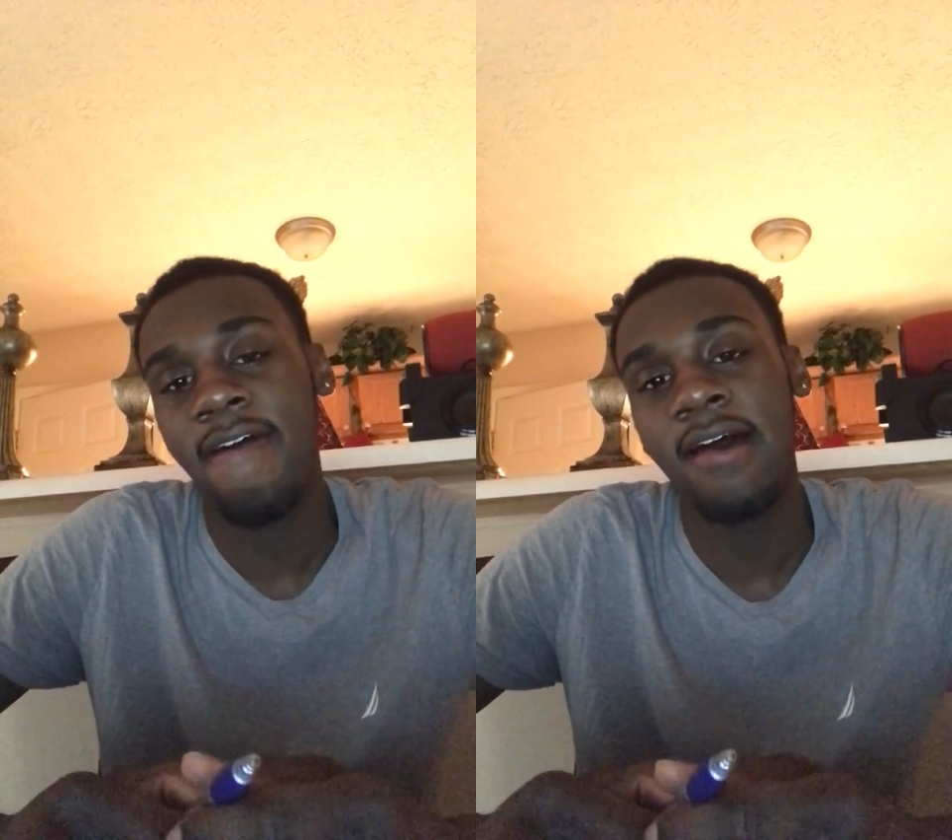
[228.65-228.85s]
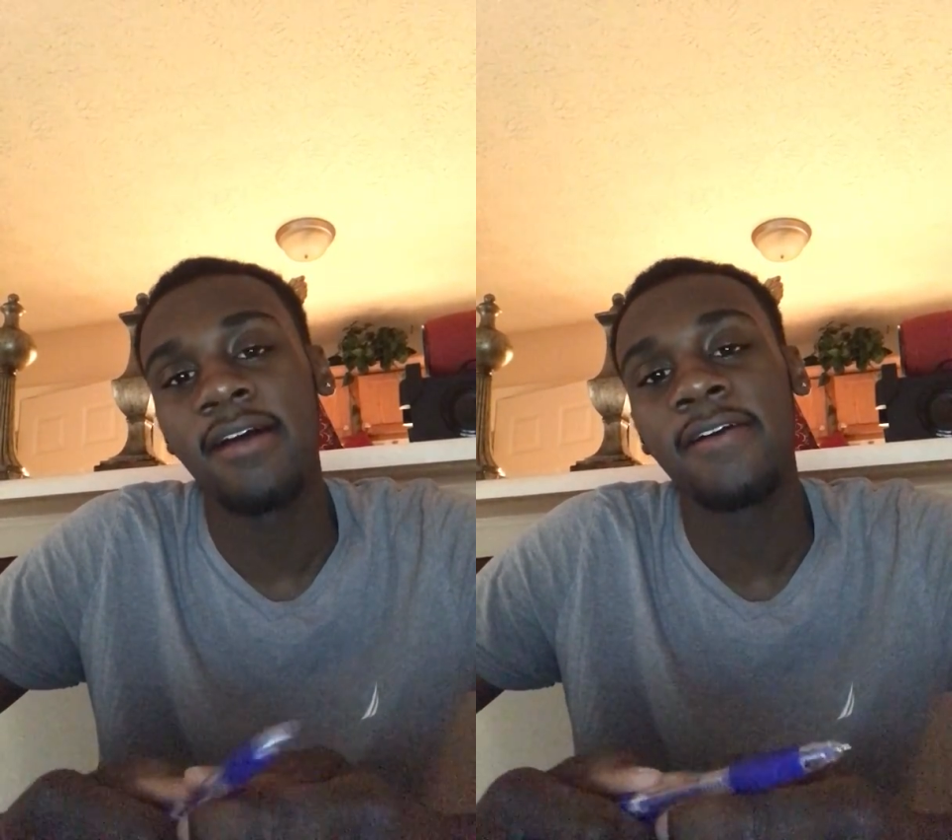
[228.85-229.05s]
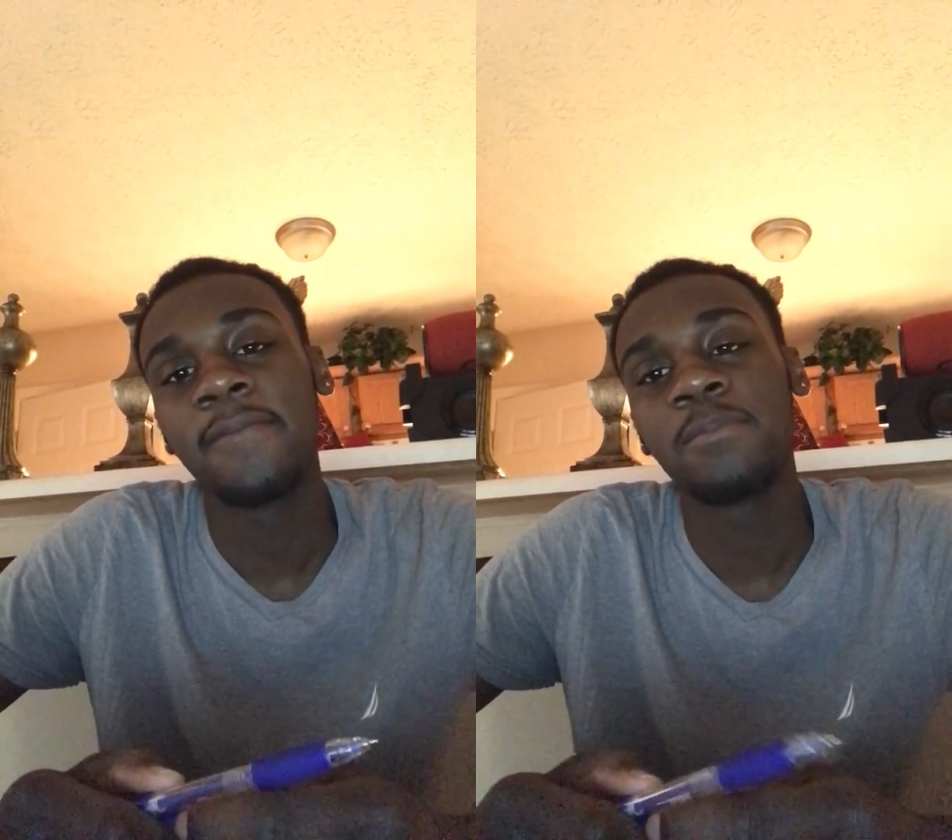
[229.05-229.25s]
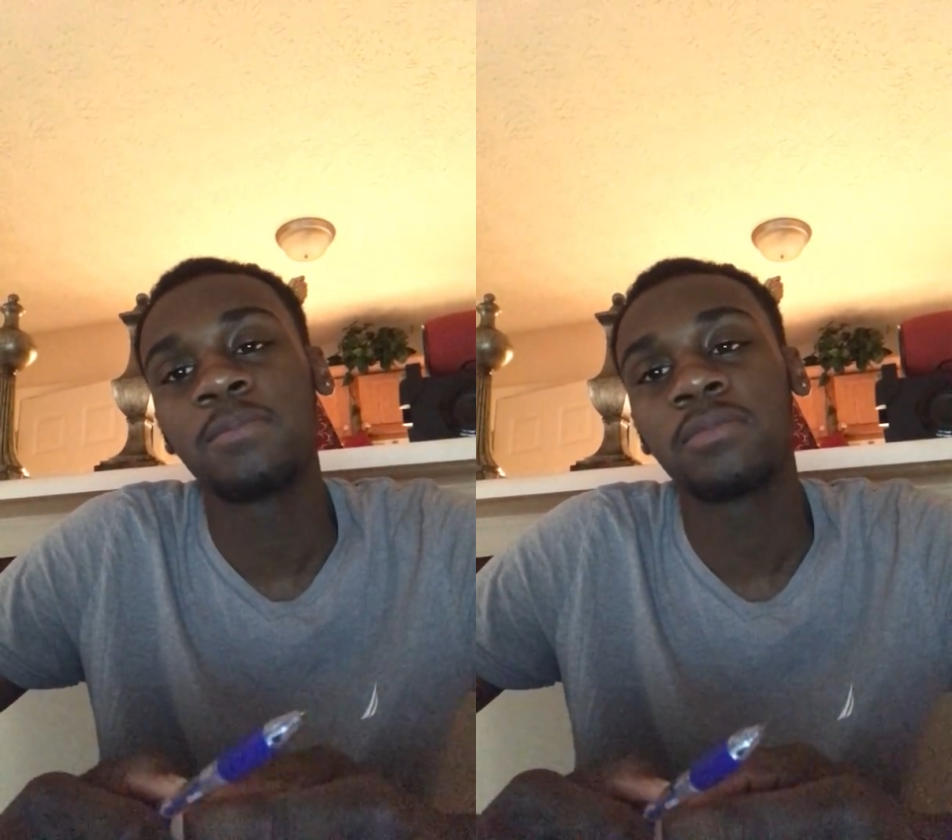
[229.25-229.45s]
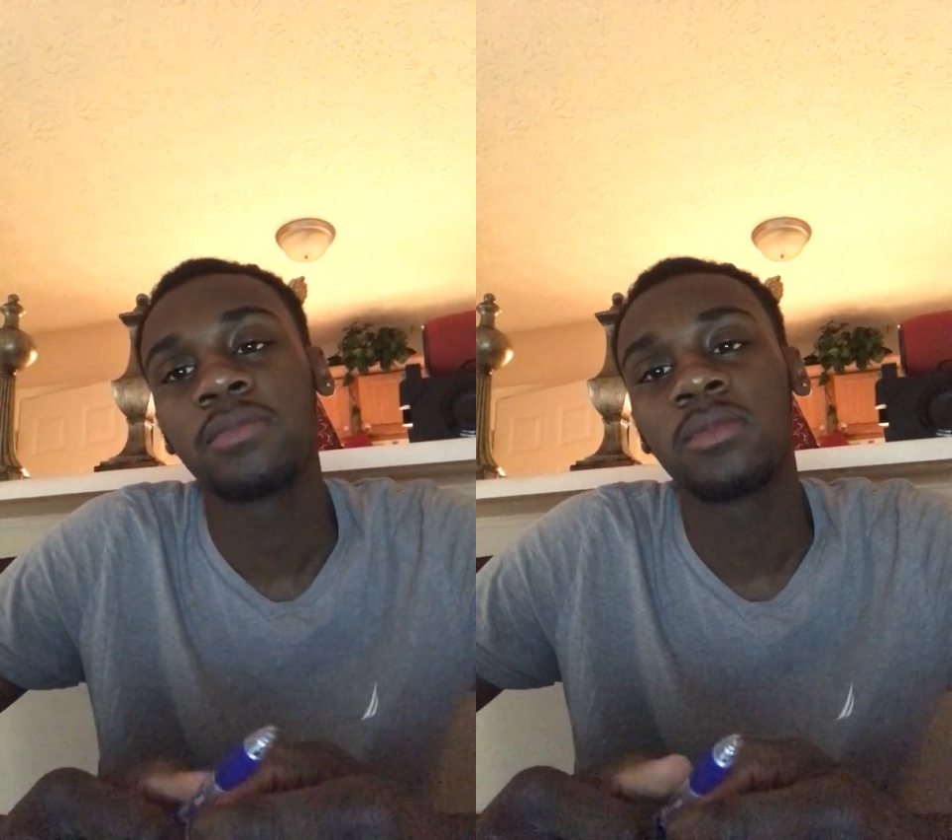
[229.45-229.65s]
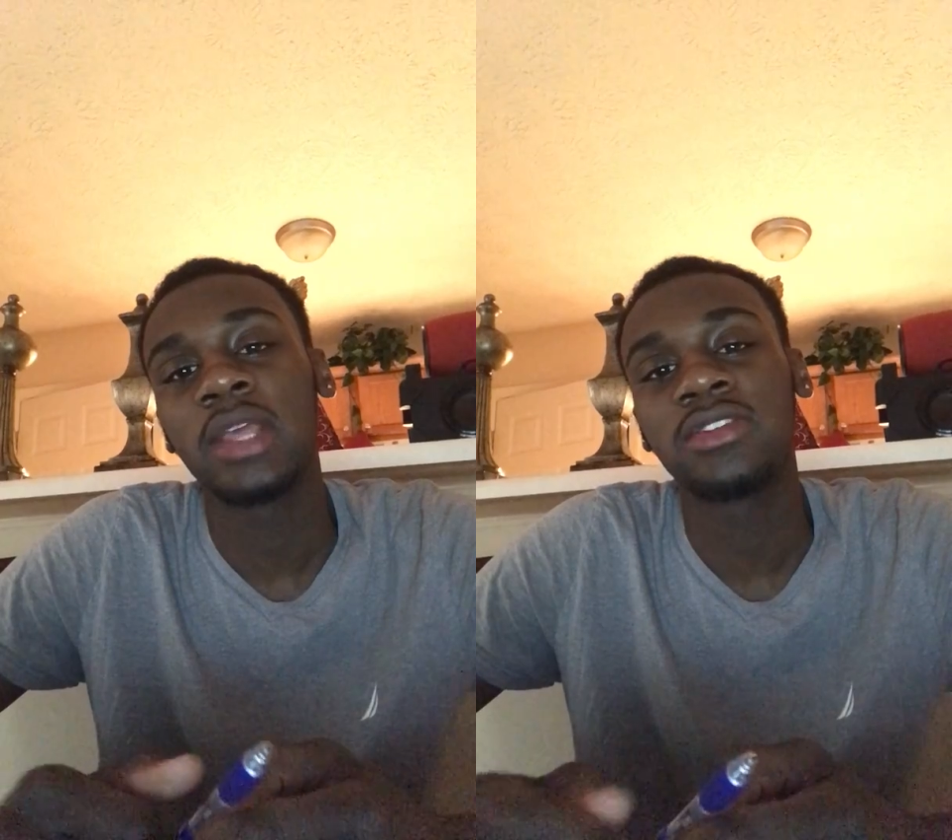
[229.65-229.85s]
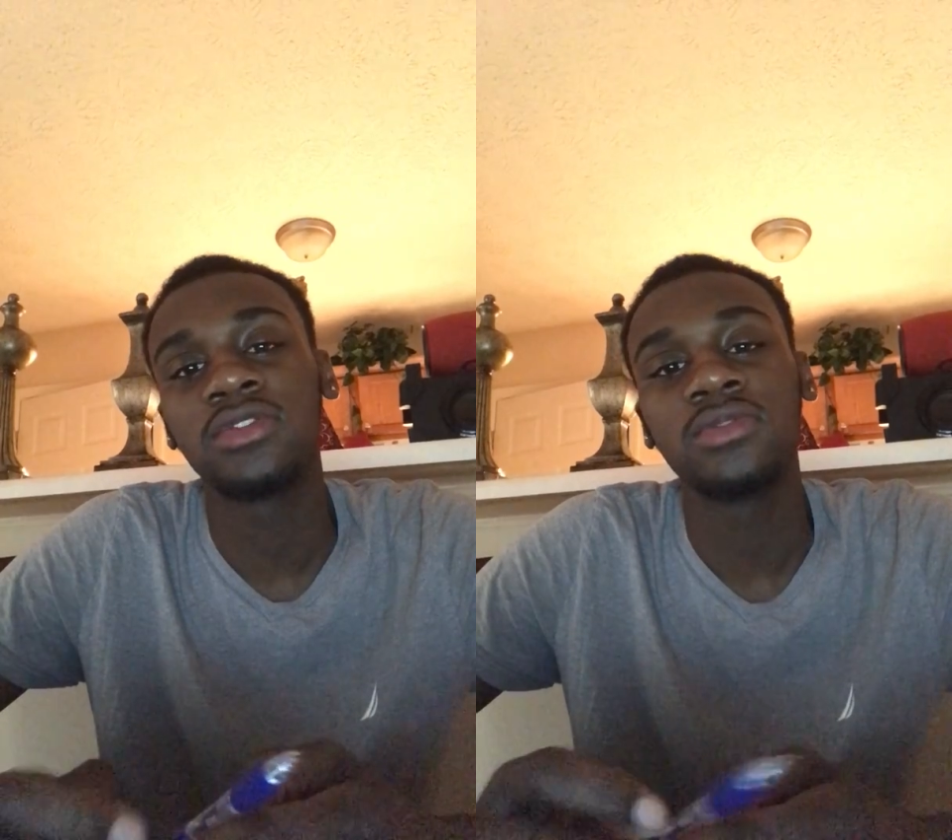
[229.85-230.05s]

that